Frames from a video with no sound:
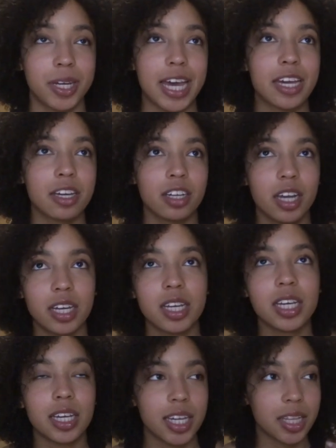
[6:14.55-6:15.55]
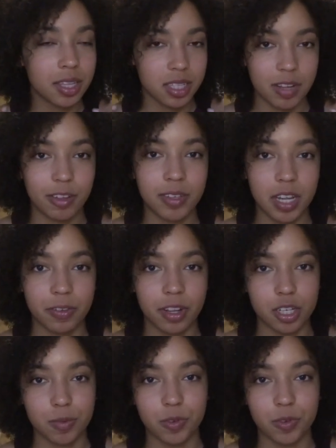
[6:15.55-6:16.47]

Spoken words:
Like, I could not get this level of definition